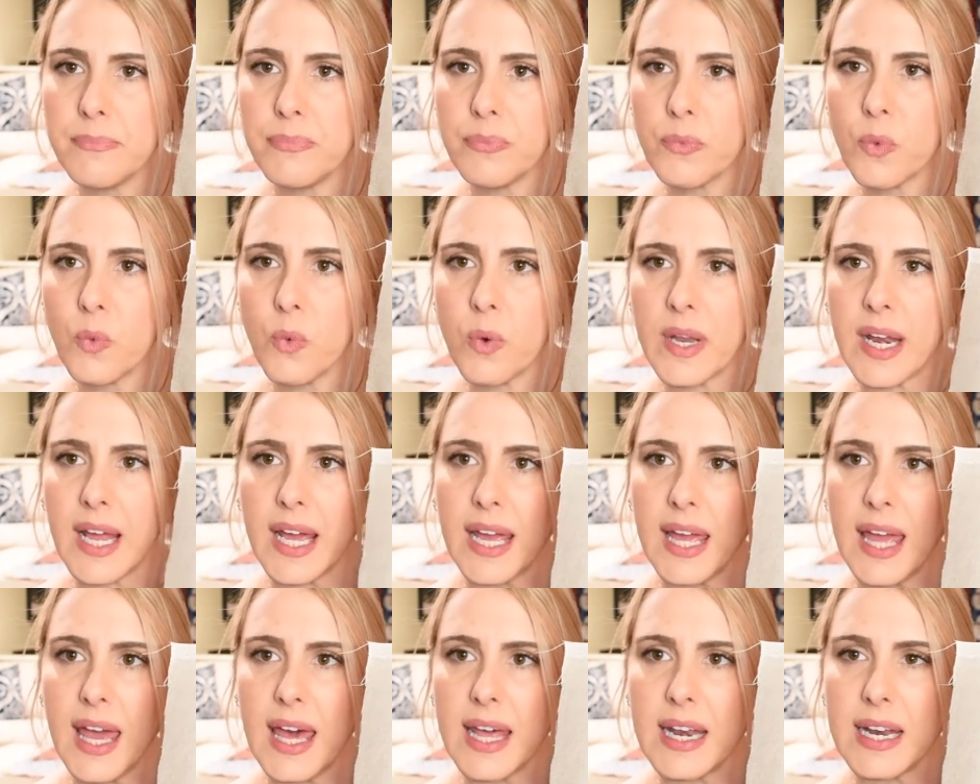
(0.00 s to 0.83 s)
when I
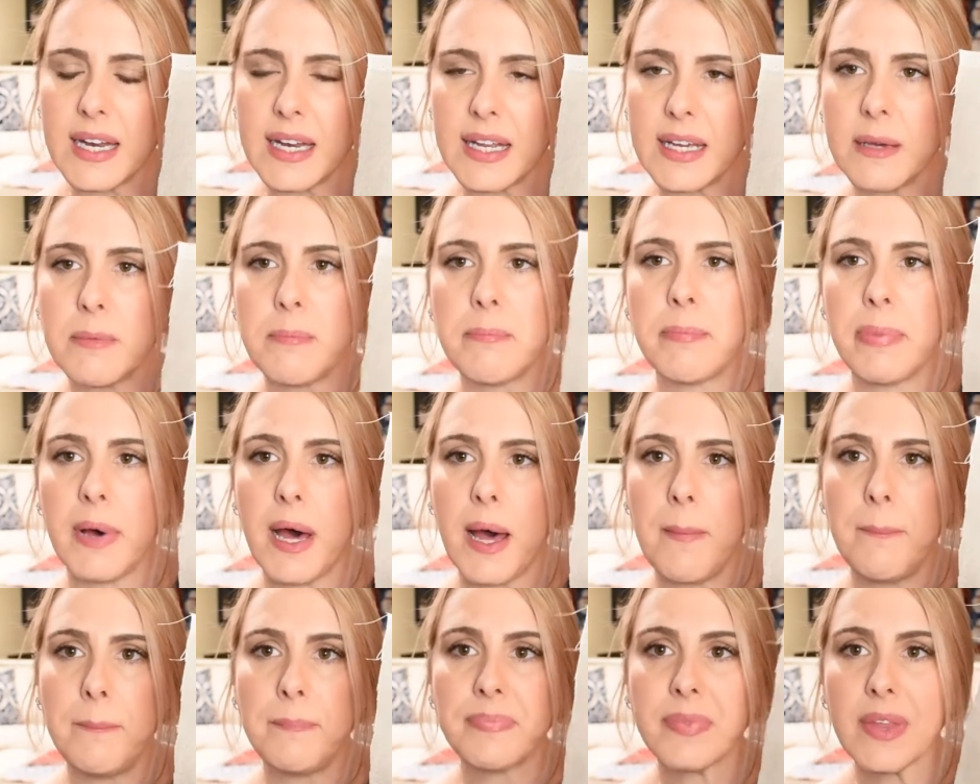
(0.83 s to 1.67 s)
edit it,
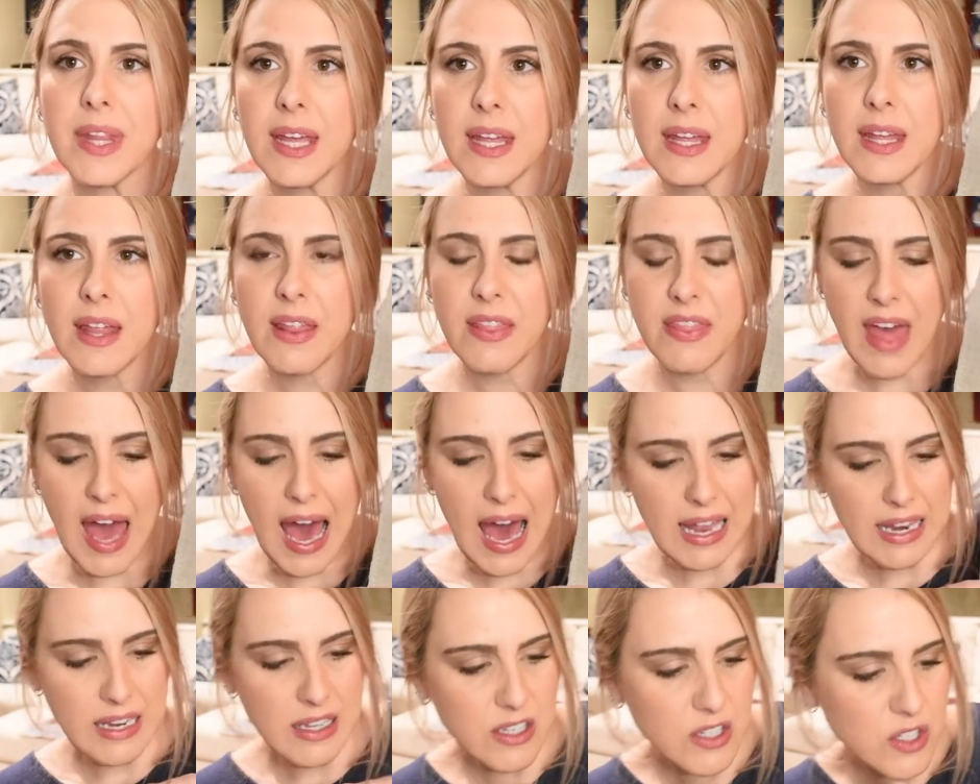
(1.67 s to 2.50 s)
but
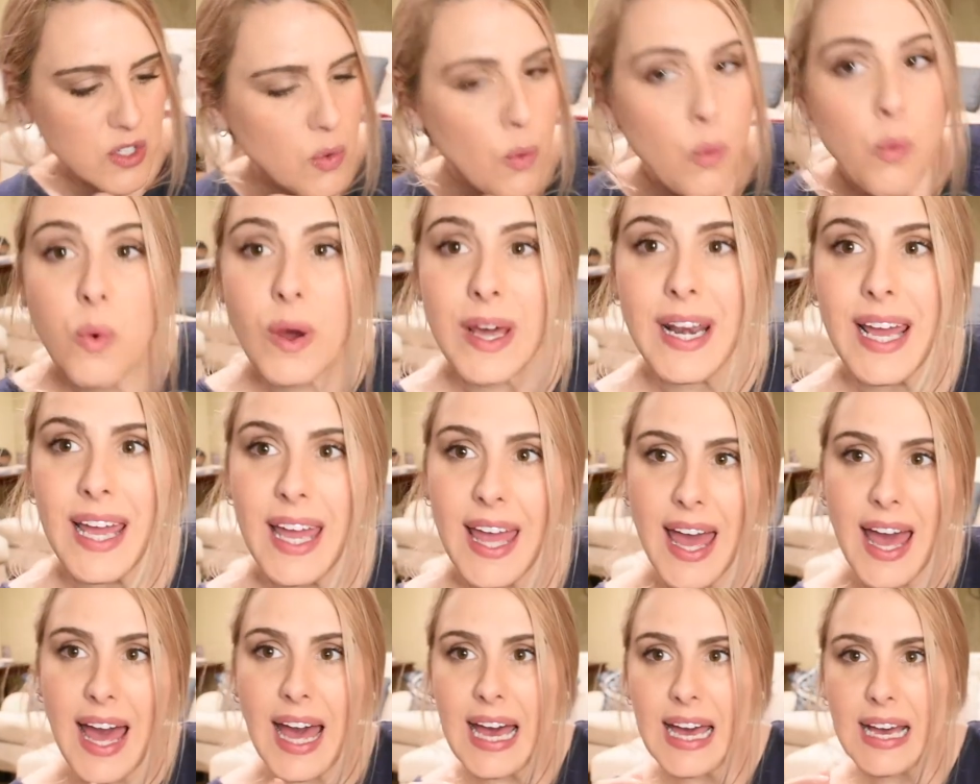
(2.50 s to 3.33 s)
that is what I
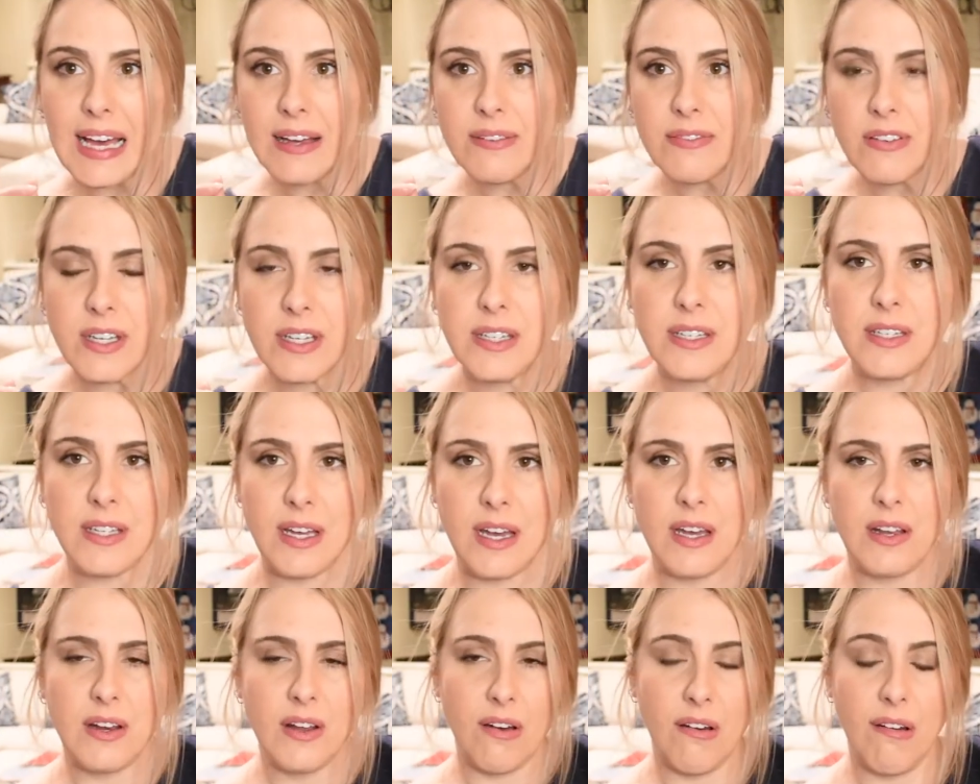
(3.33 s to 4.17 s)
have
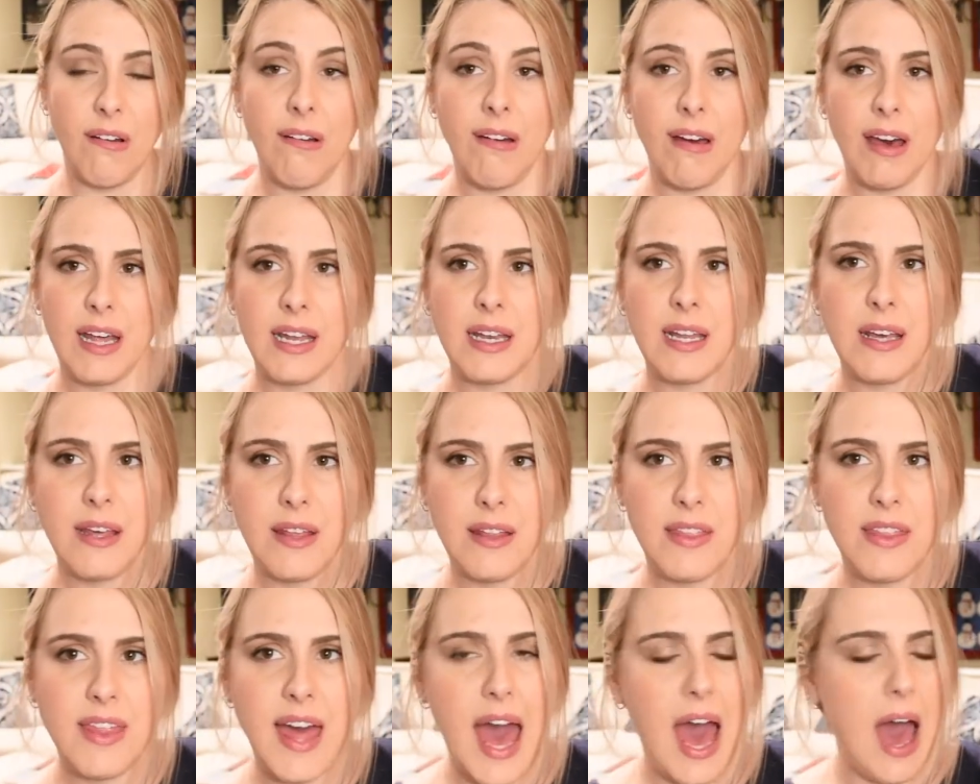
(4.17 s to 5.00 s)
done
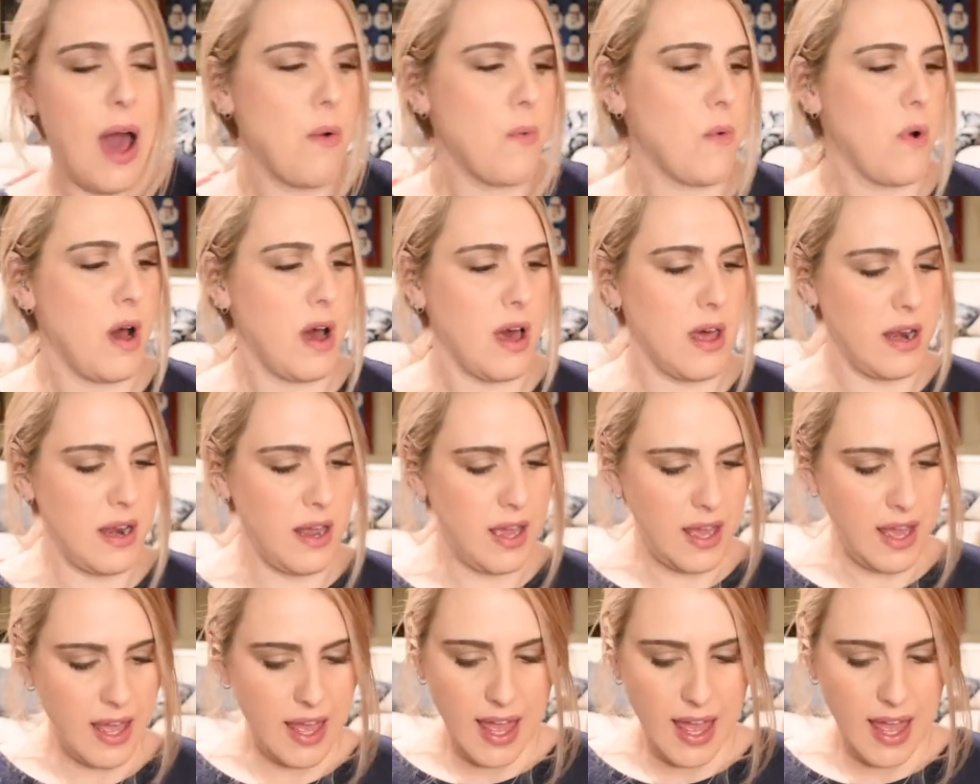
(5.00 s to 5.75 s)
on that one.